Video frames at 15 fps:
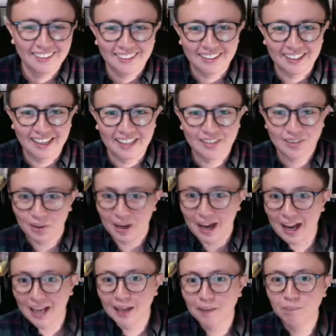Right? So,
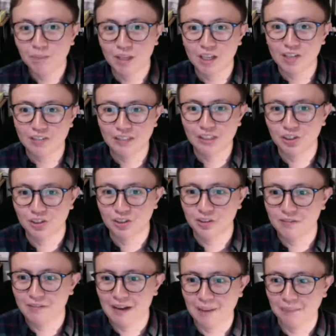I'm a creature of
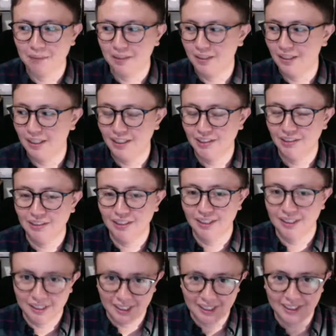habit and
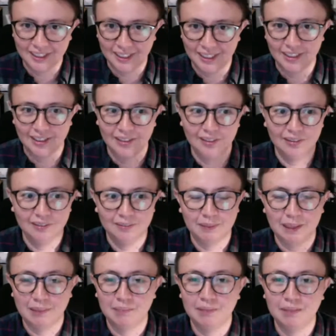routine. I think you
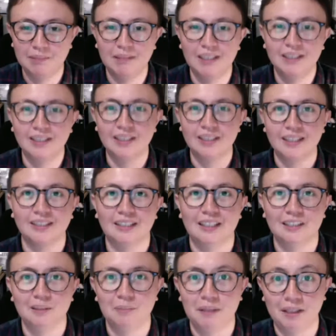probably made that
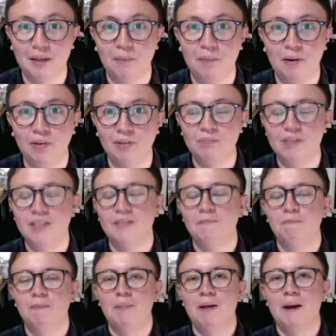assessment about me,
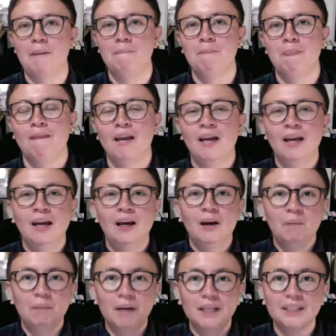di ba?
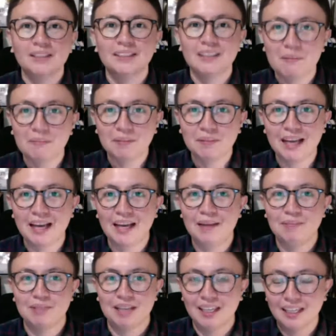But sometimes,
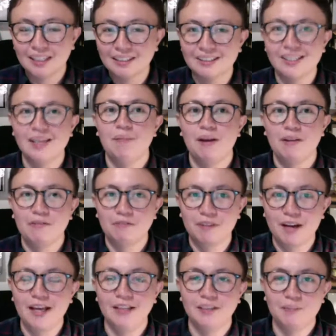I can see my
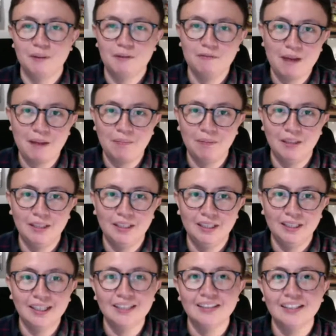friends, my family
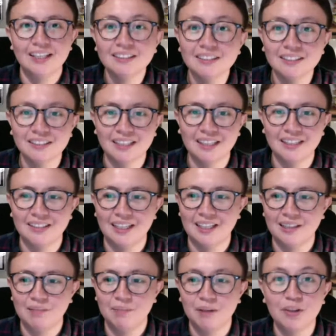get
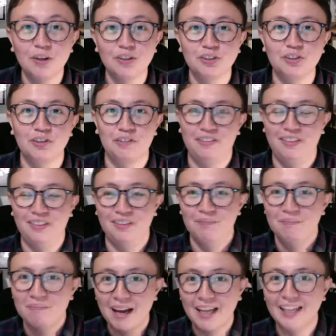irritated because of
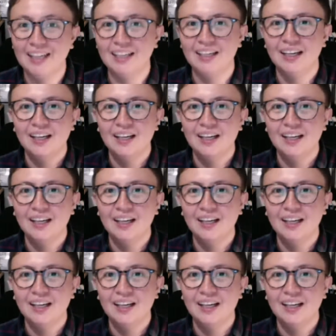my